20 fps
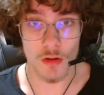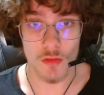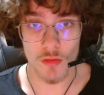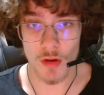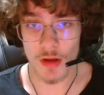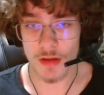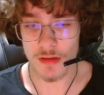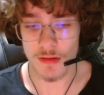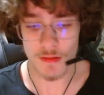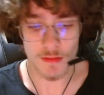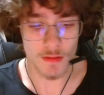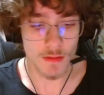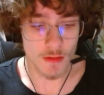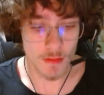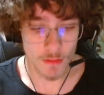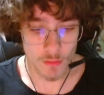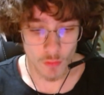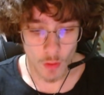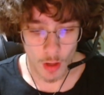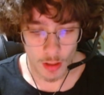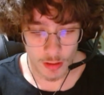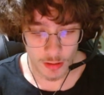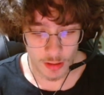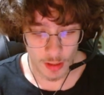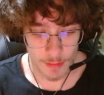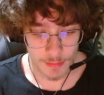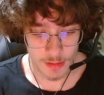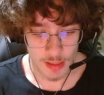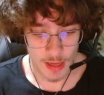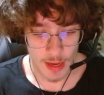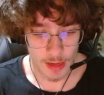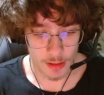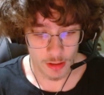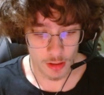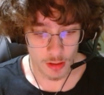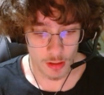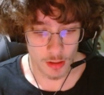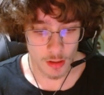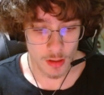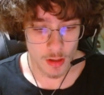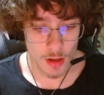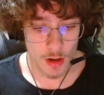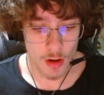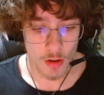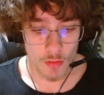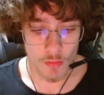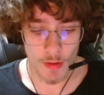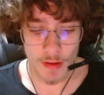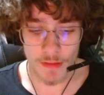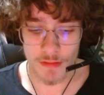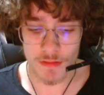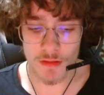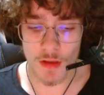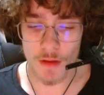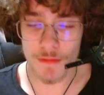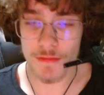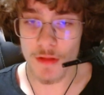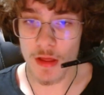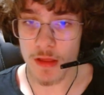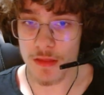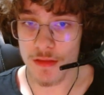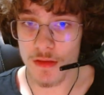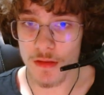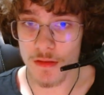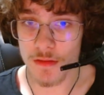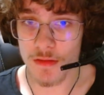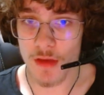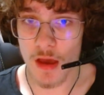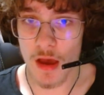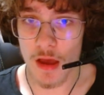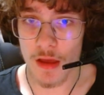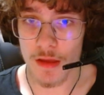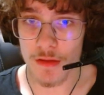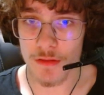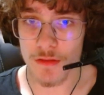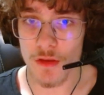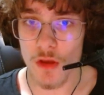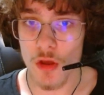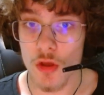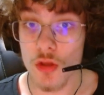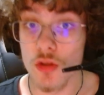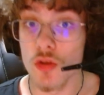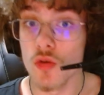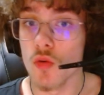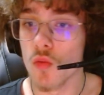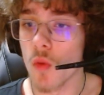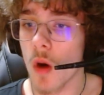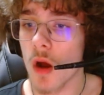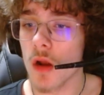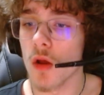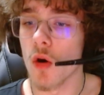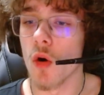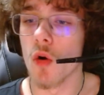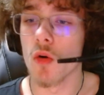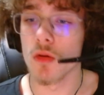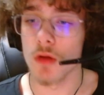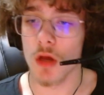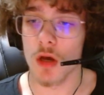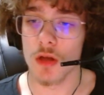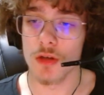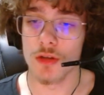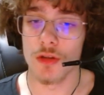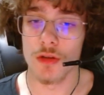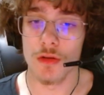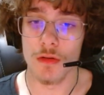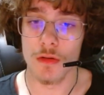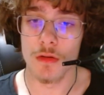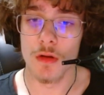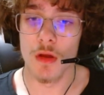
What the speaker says: right? Decent as a water type attacker, right? Stuff like these guys, you want to hold on to,